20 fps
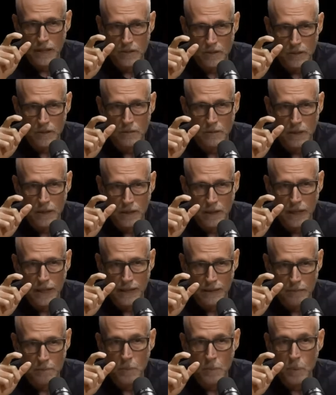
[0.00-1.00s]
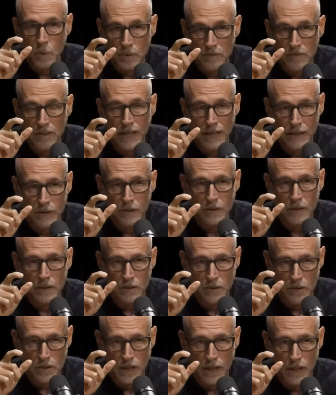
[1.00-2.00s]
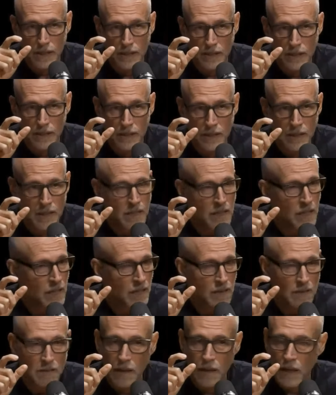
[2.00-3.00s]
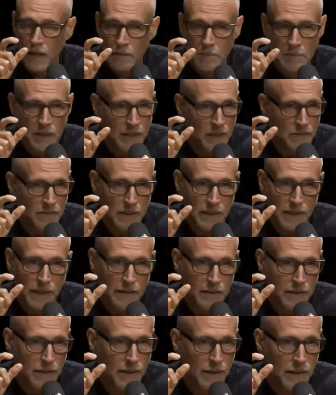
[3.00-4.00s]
actually adding more value than you're taking? Mm -hmm. And a lot of men never get